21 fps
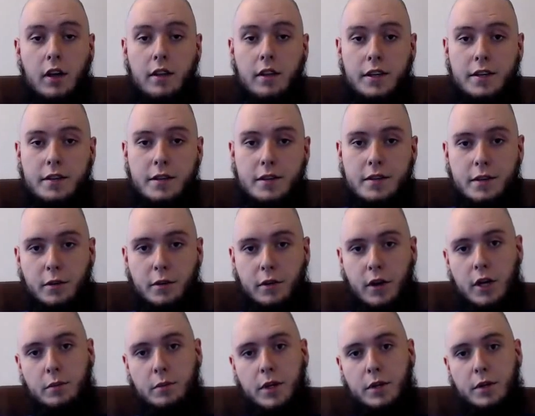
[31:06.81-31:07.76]
This is
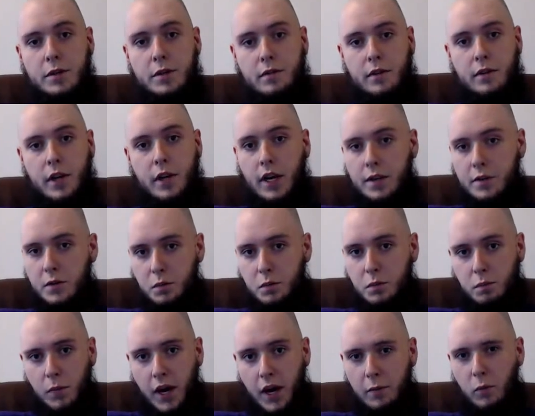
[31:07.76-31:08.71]
incredibly useful. It
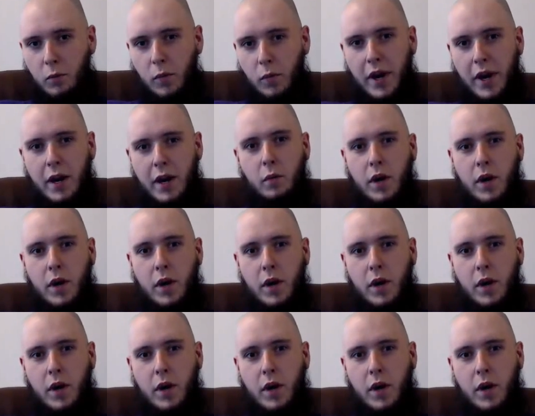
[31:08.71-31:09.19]
has way,